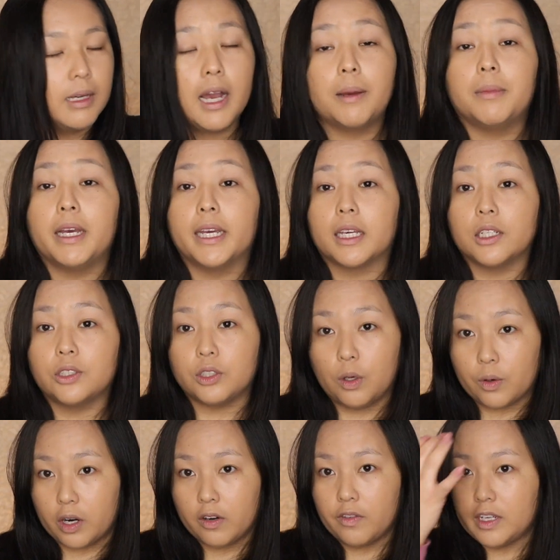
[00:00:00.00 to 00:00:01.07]
I'm like
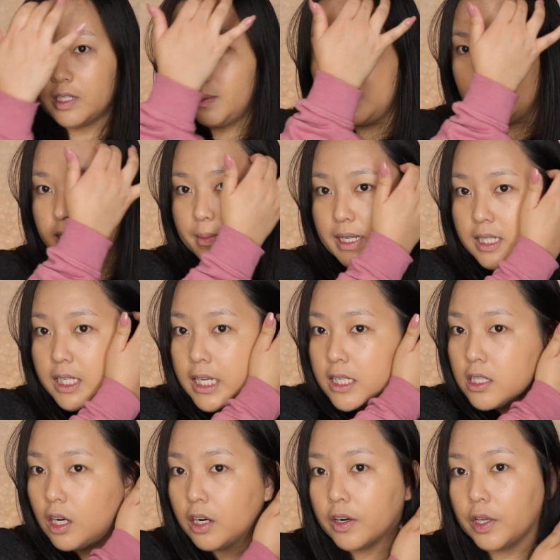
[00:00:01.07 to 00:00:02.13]
so nervous because my
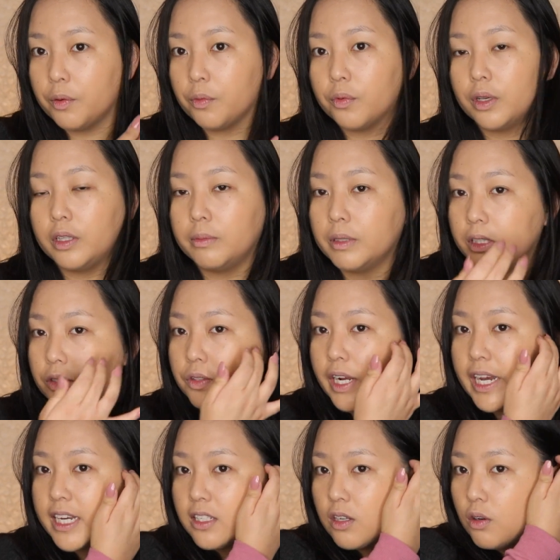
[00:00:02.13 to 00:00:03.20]
skin's already really, really
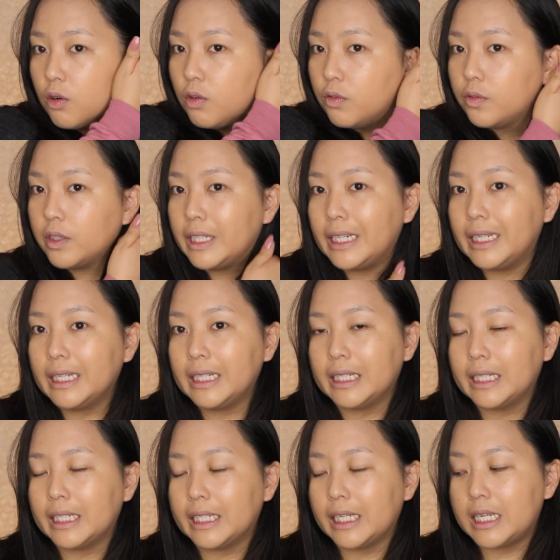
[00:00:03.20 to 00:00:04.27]
dry, so hopefully
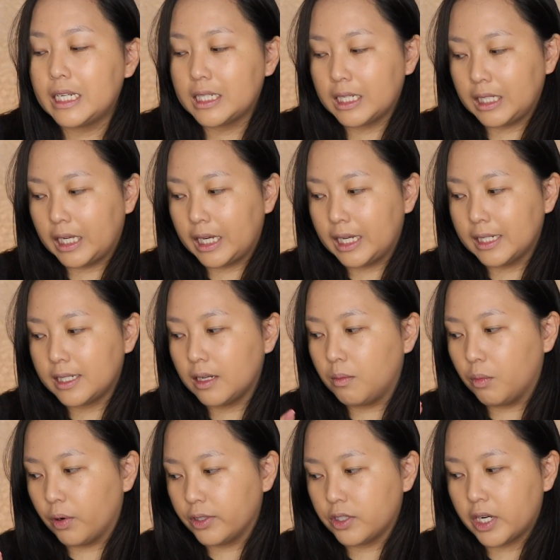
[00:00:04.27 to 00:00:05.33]
it doesn't get
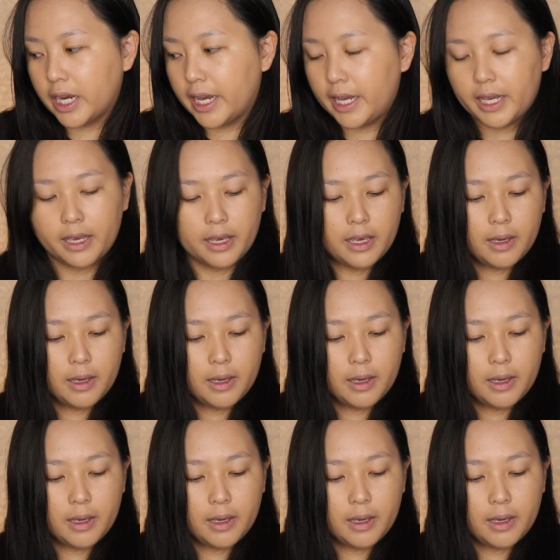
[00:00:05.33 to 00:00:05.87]
more dry.